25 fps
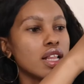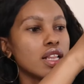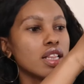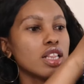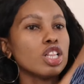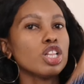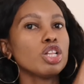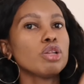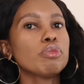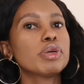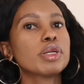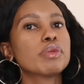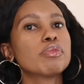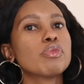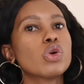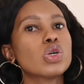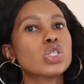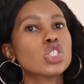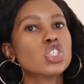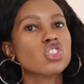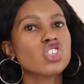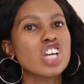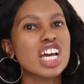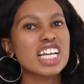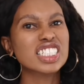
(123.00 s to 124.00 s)
a little bit more
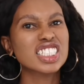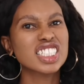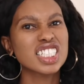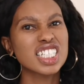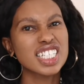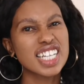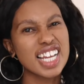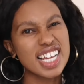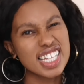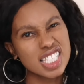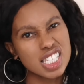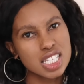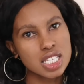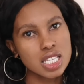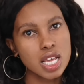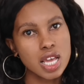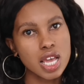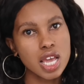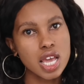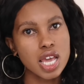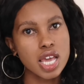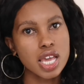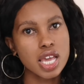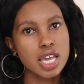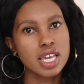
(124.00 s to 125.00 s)
structured, I'd
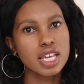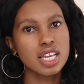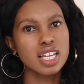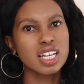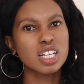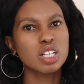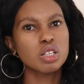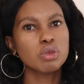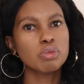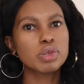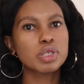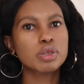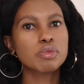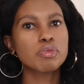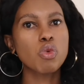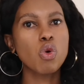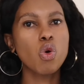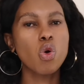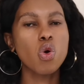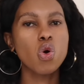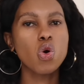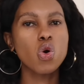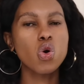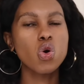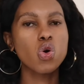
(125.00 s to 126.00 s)
say, a little bit
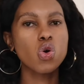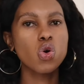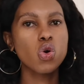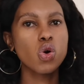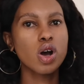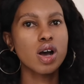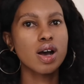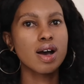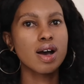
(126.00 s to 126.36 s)
more,